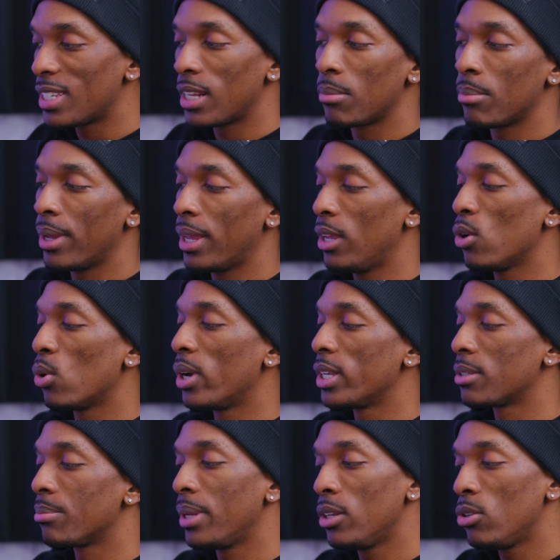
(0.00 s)
Cinema
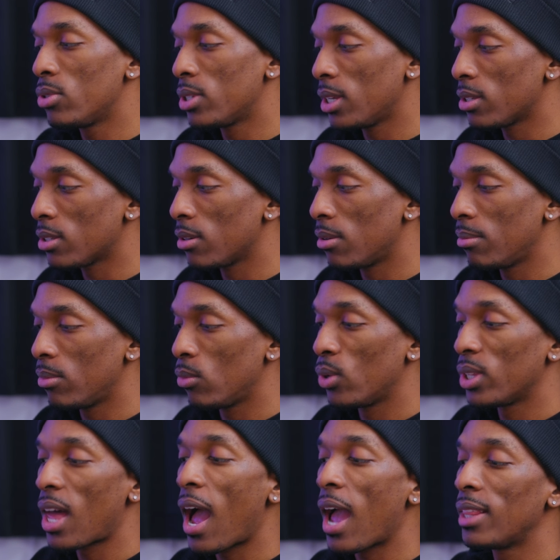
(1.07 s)
EOS menu system
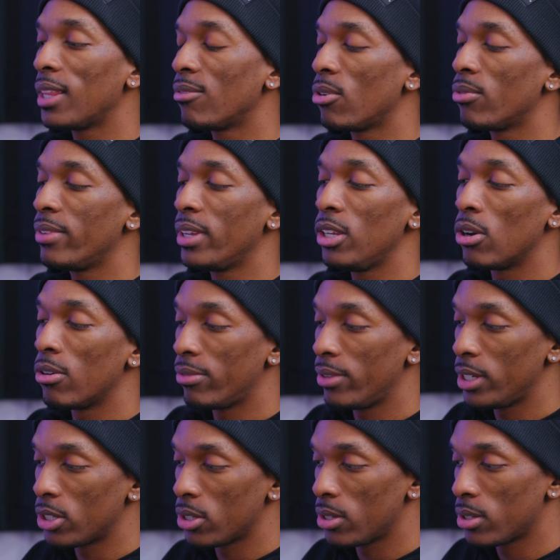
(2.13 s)
with high-level video
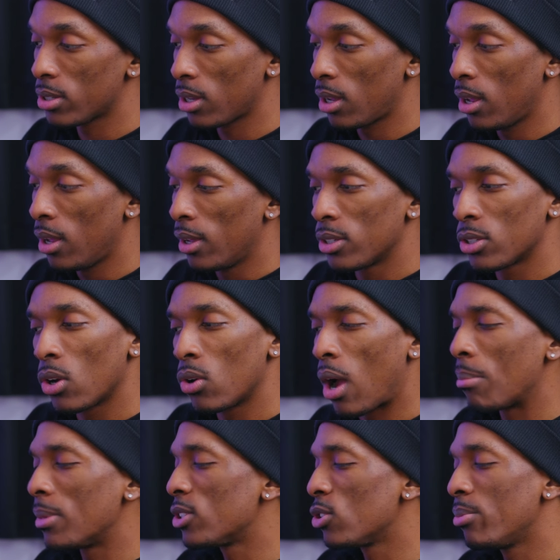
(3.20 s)
features. So
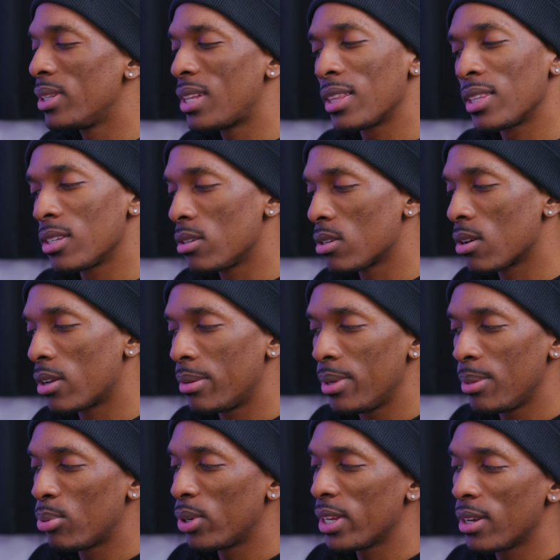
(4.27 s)
I'm assuming that this is gonna
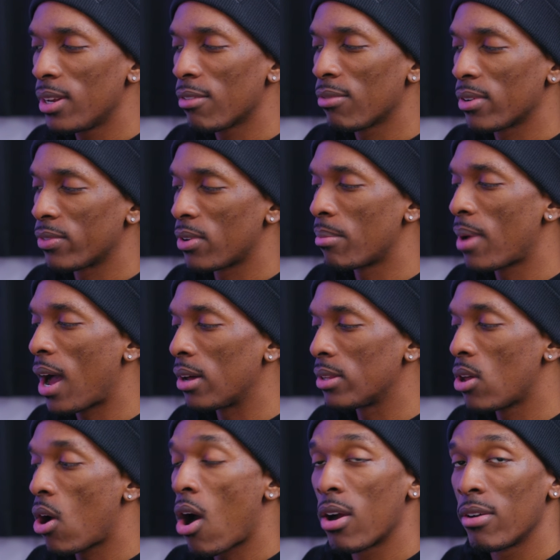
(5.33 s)
be pretty different from how
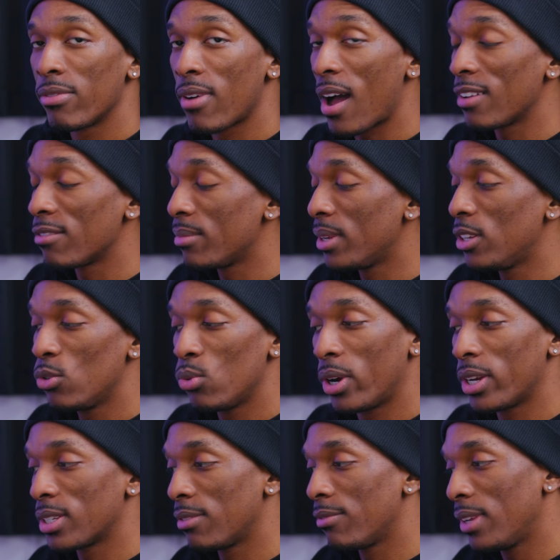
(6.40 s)
the R5 menu
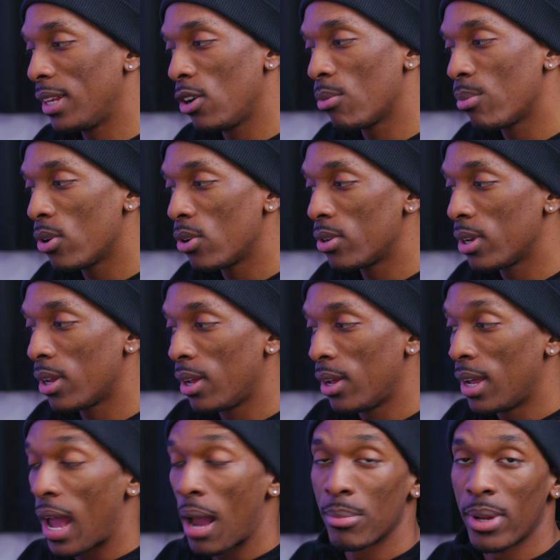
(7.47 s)
works in video mode.
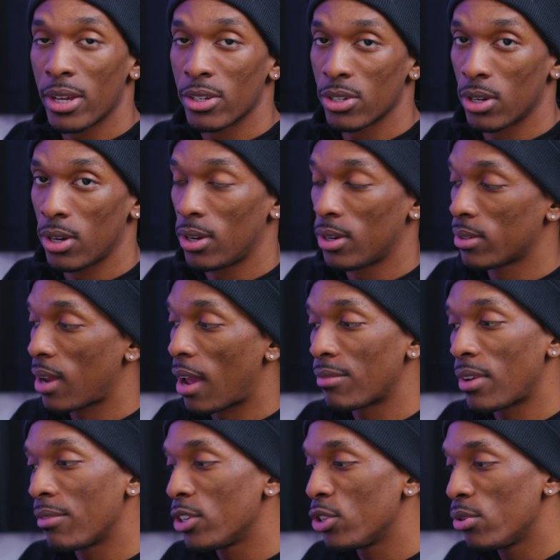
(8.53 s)
I'm not sure. I've
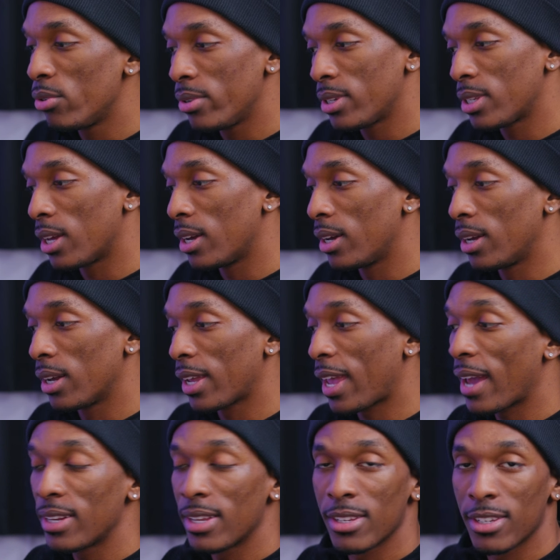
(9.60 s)
never used a
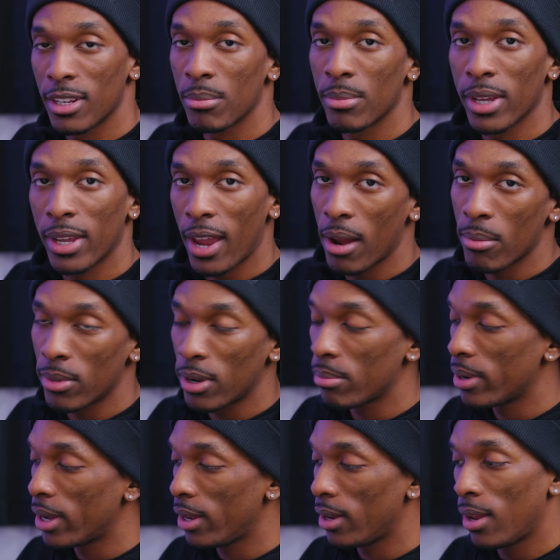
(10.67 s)
Canon cinema camera,
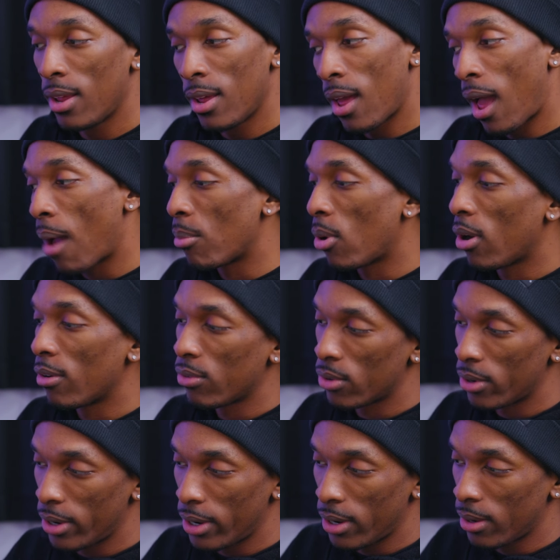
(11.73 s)
but I'm all
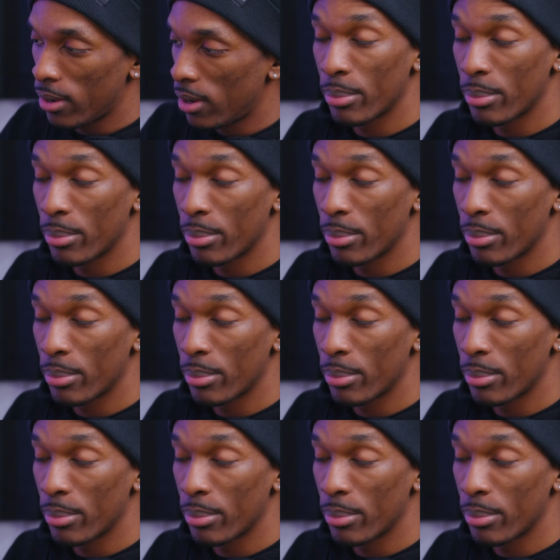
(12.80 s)
for it.